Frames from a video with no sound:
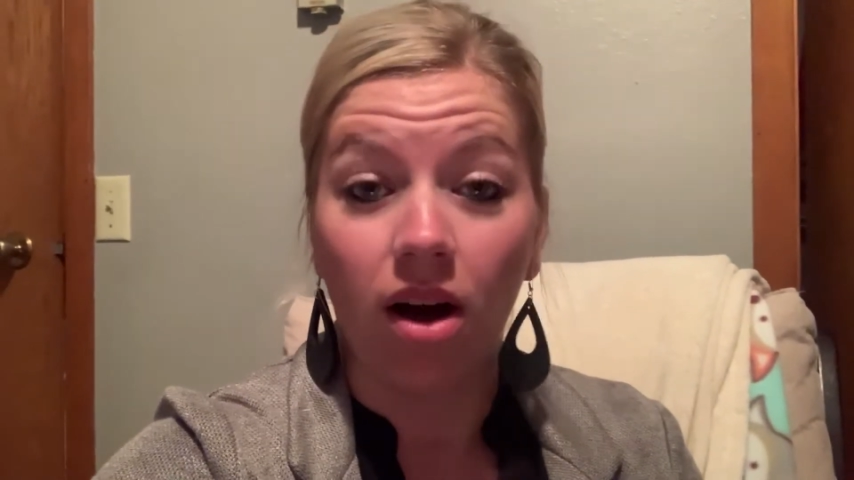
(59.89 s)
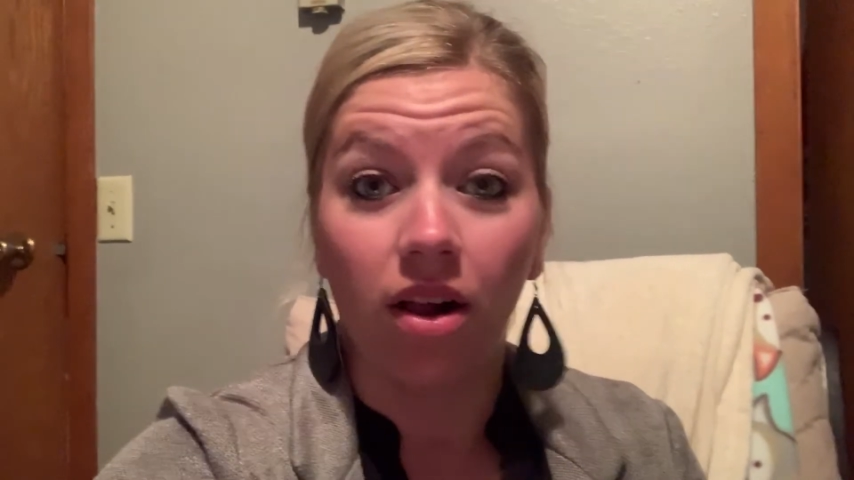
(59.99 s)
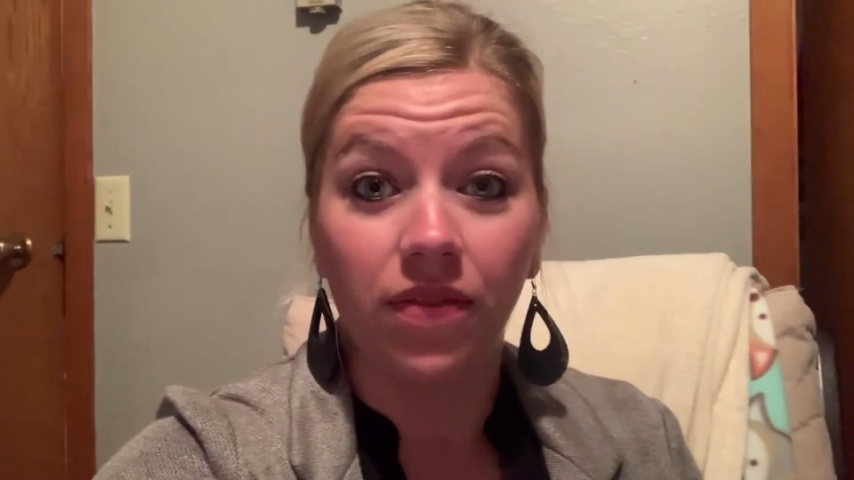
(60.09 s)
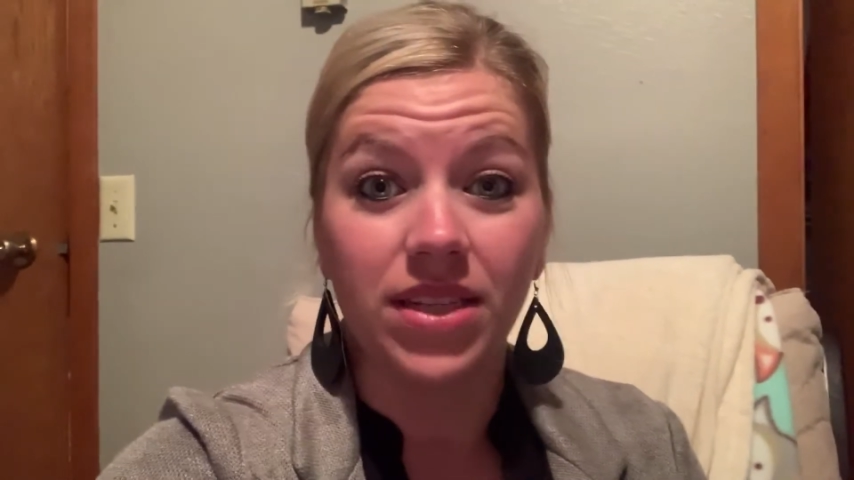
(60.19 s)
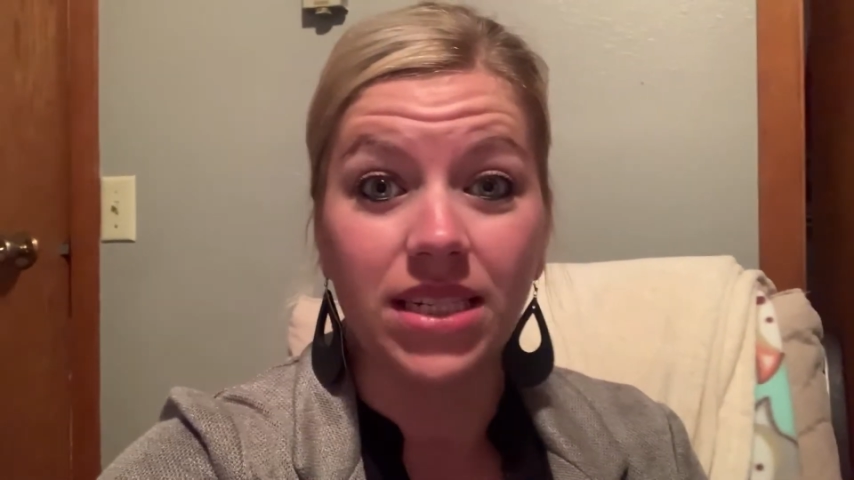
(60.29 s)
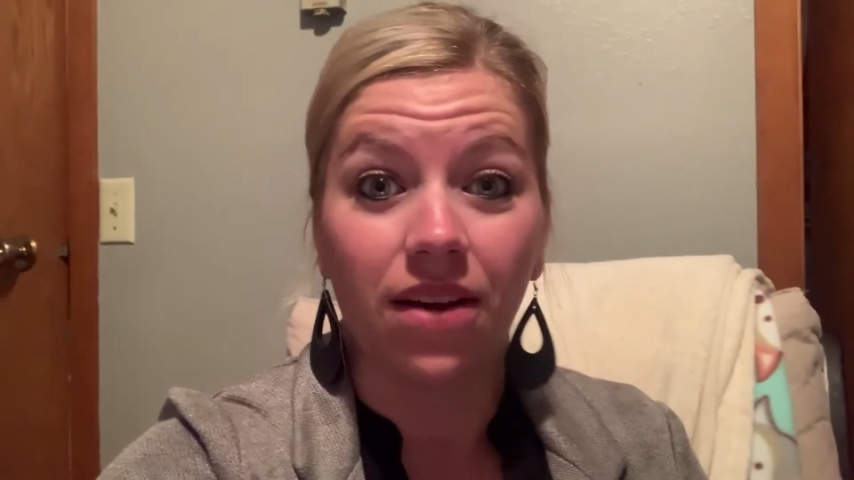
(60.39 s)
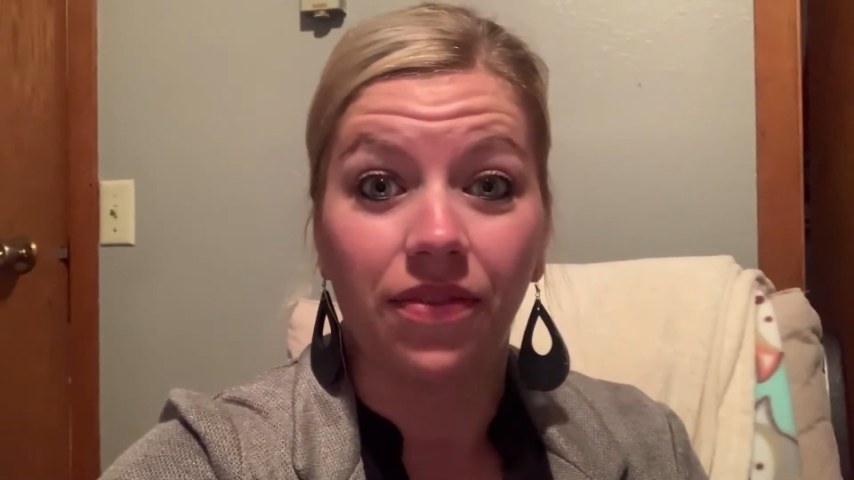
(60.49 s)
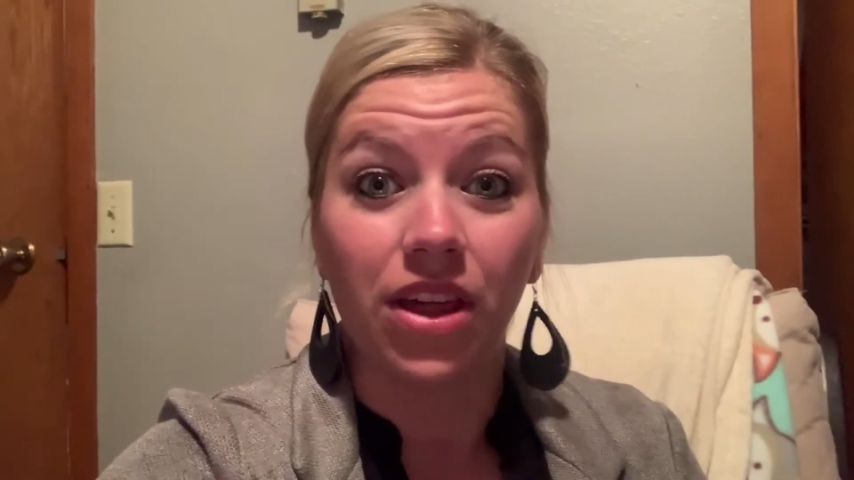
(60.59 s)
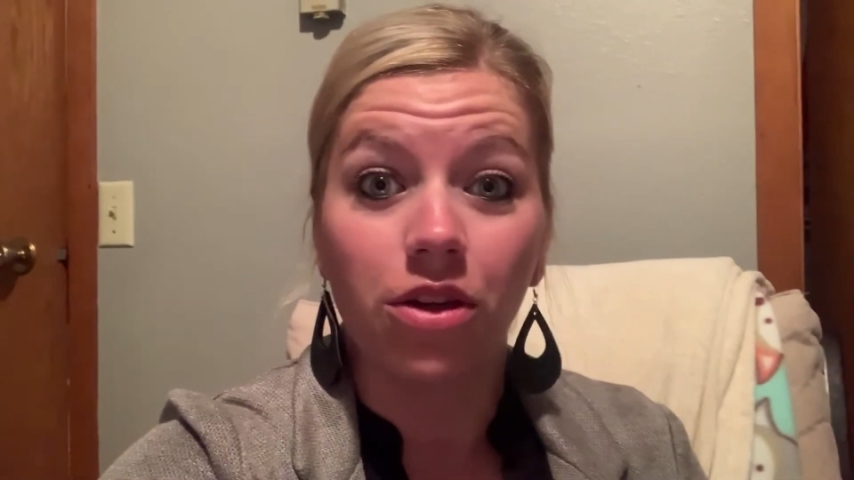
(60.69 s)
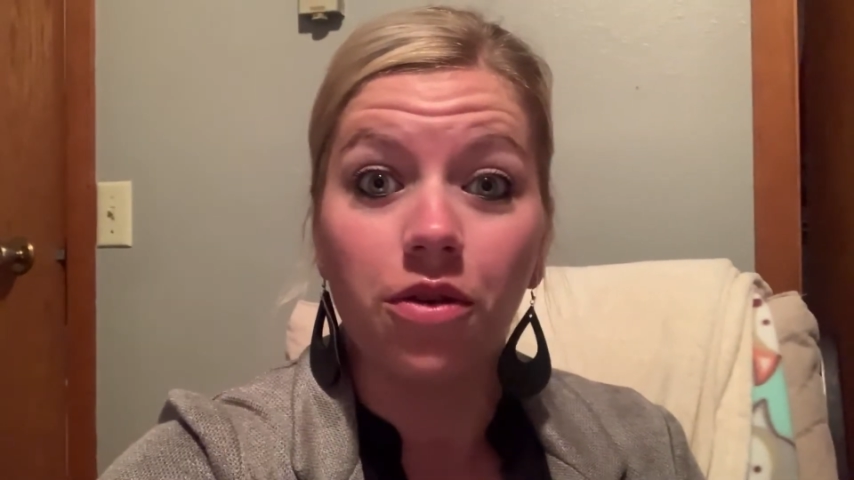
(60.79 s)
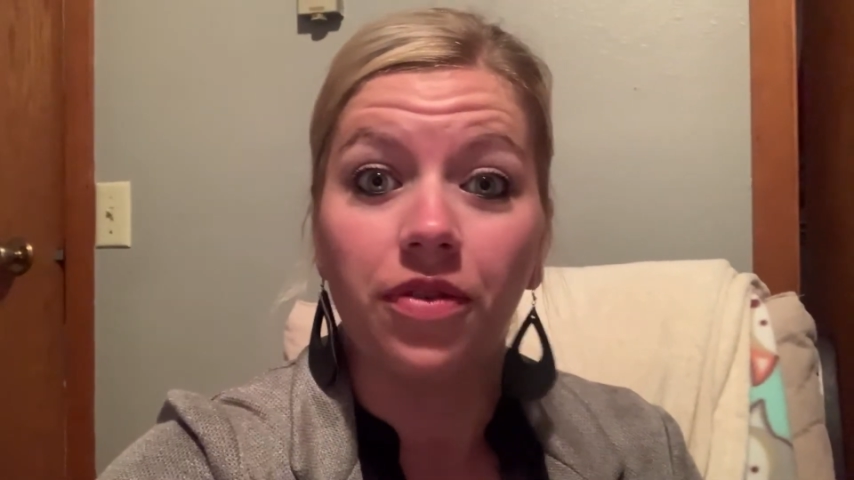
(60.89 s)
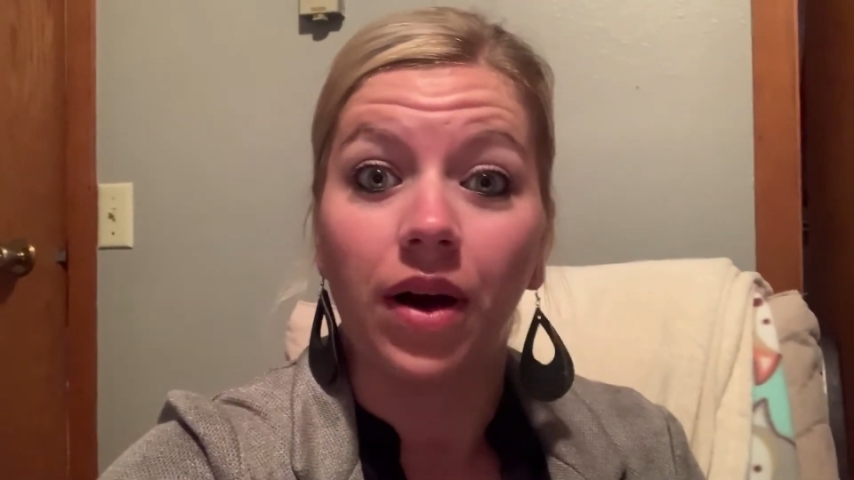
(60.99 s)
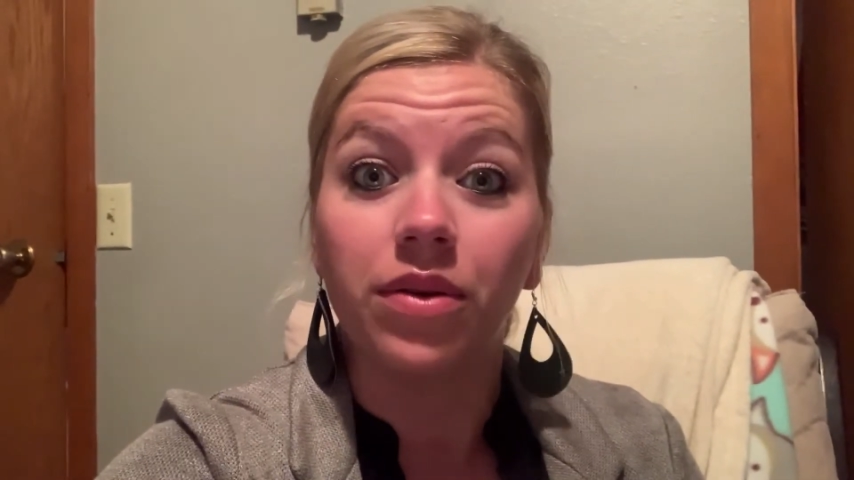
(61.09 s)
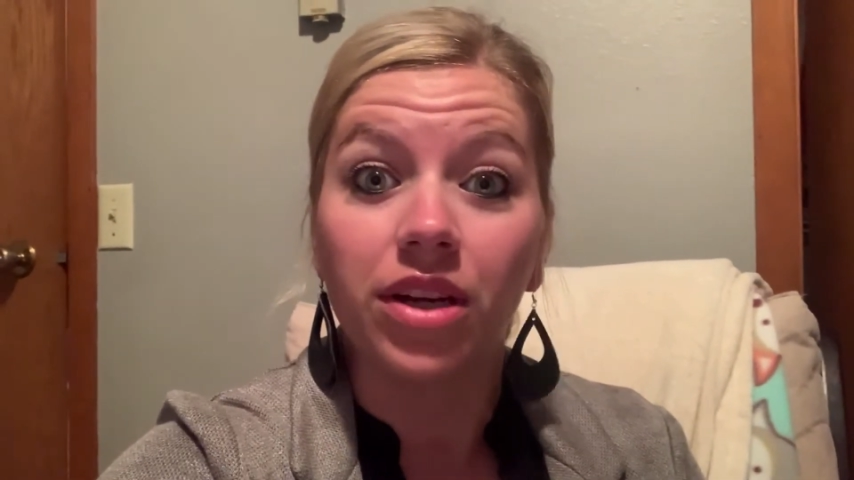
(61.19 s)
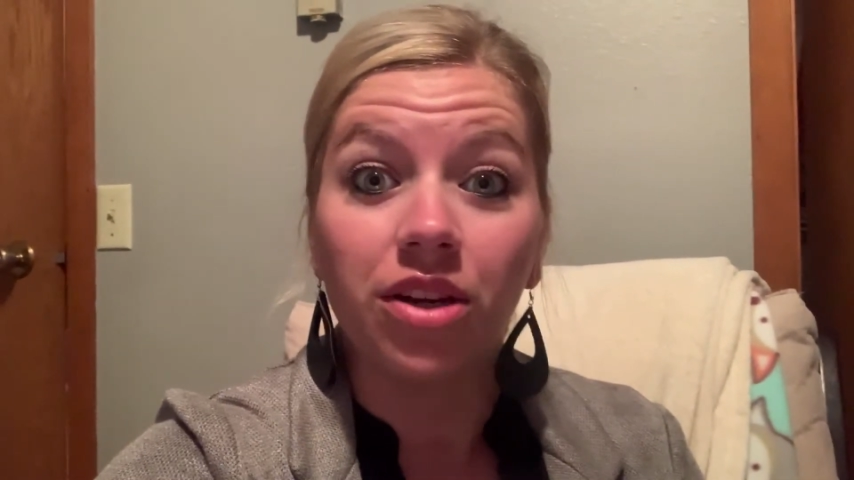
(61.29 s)
all the stuff that you
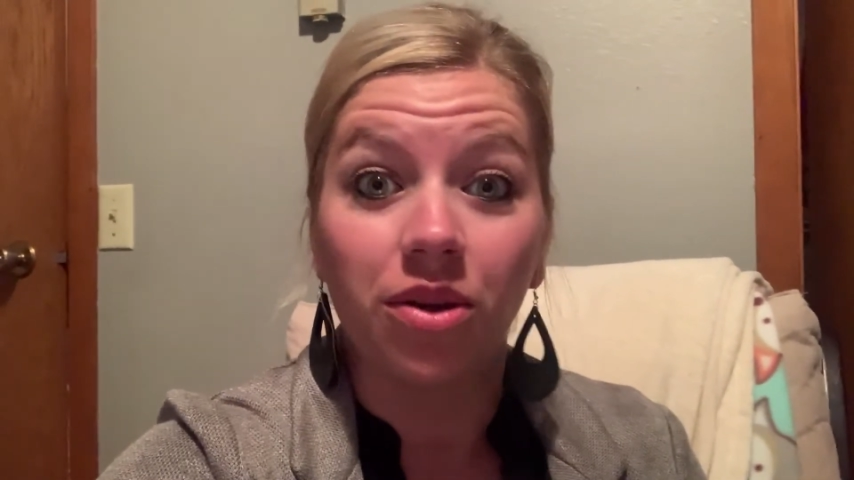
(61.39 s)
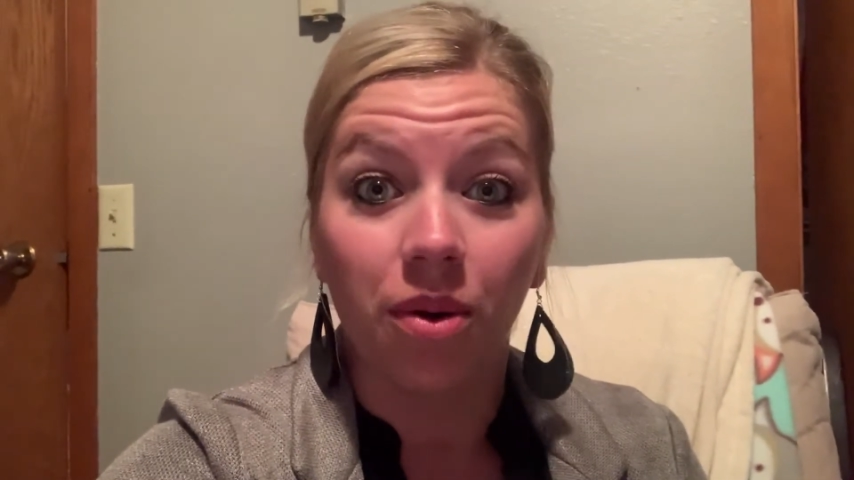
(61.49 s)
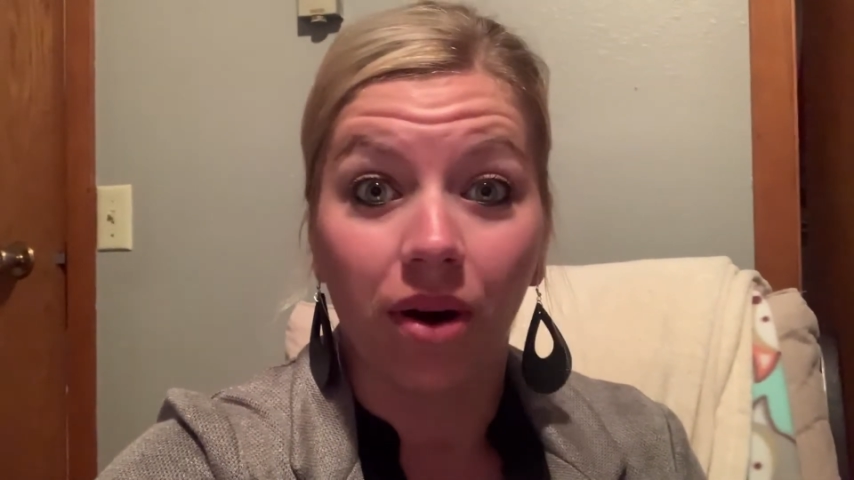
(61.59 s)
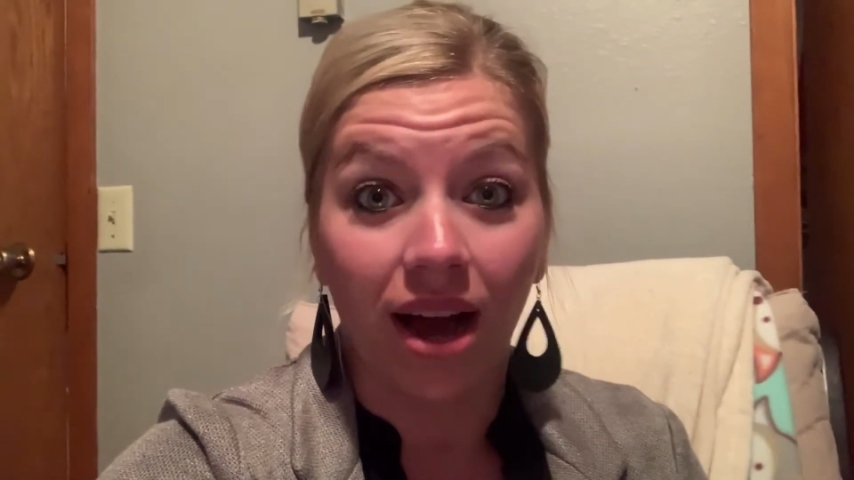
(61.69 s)
found in your